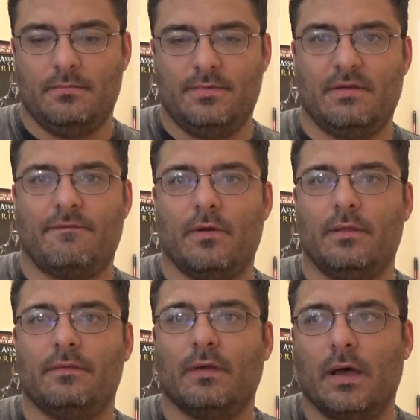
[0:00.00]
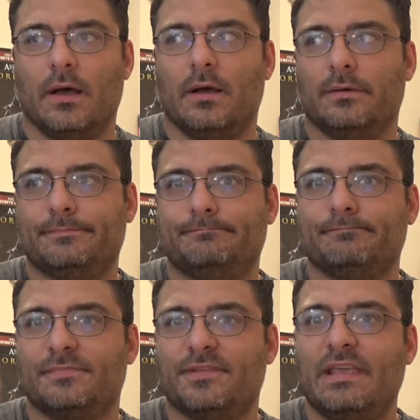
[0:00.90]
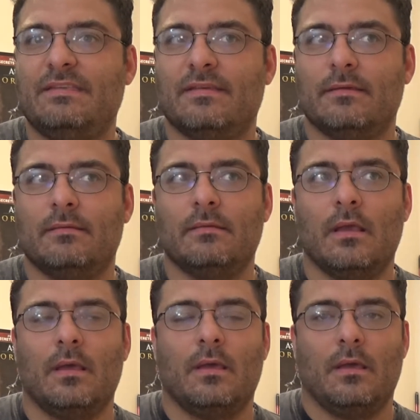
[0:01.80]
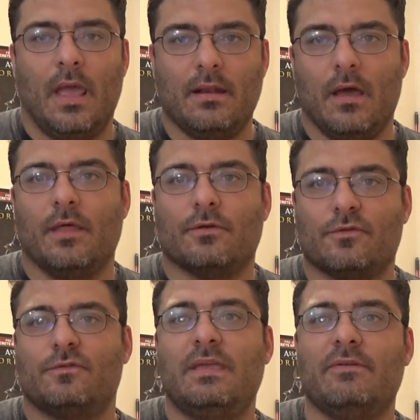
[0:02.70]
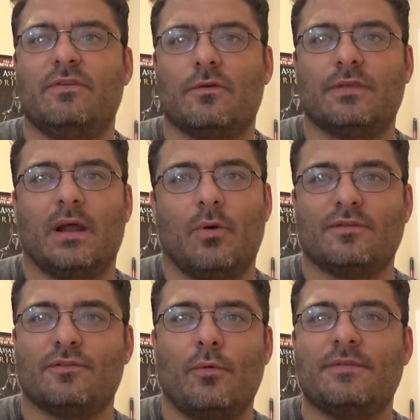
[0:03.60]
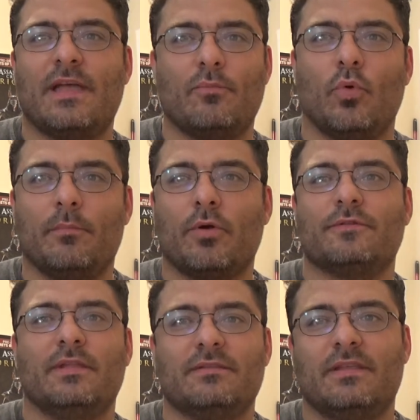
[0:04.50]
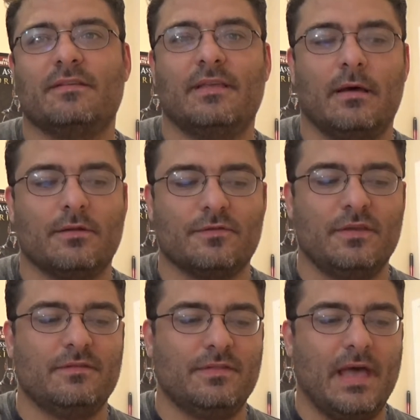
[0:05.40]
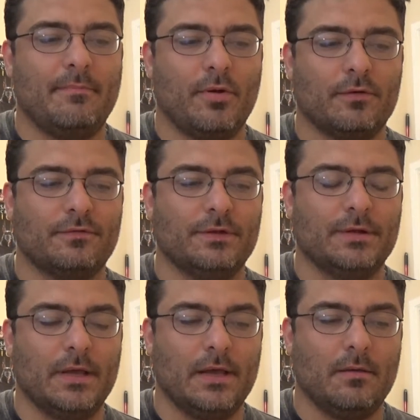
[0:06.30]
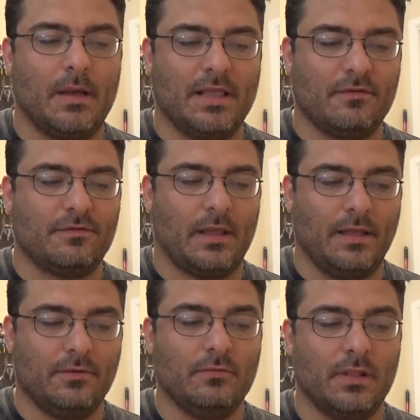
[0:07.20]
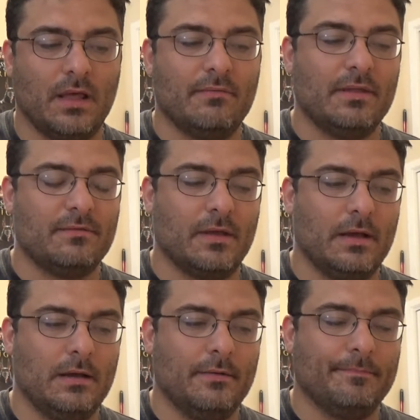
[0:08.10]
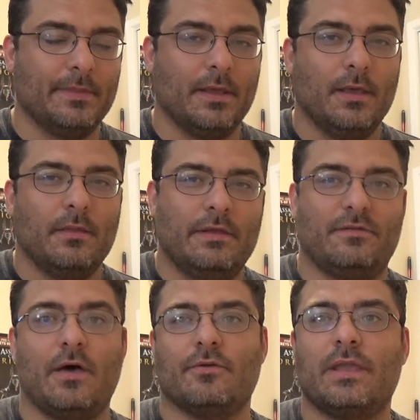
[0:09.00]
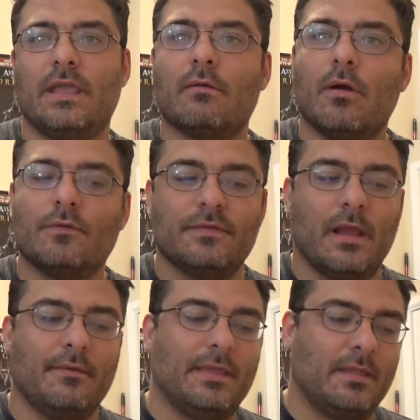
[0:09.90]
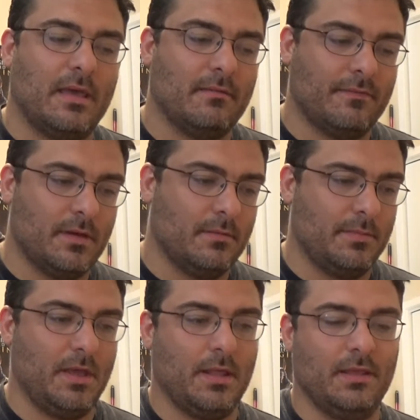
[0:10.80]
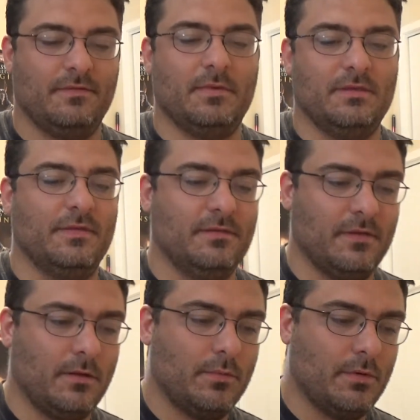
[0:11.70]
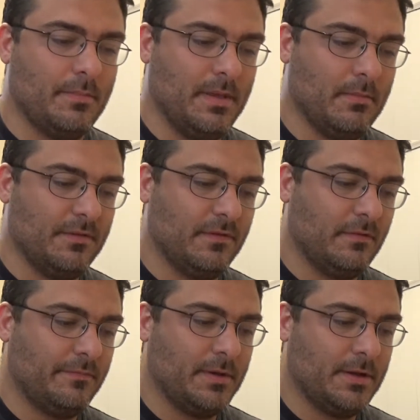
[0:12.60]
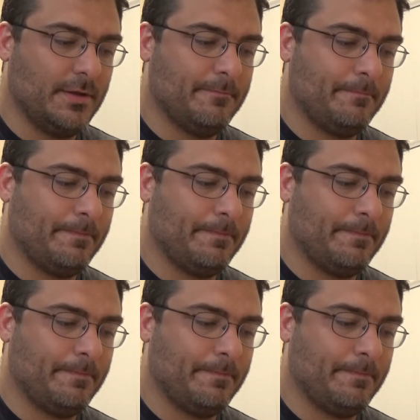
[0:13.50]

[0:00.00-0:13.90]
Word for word: different uh, season and other TV shows that I watch, there's always that one person that sticks out, and she's that person. Um, I just, I do love it. Um, there's other heroes there. They have, uh, let me highlight some of these things. So I don't want to repeat myself, but uh,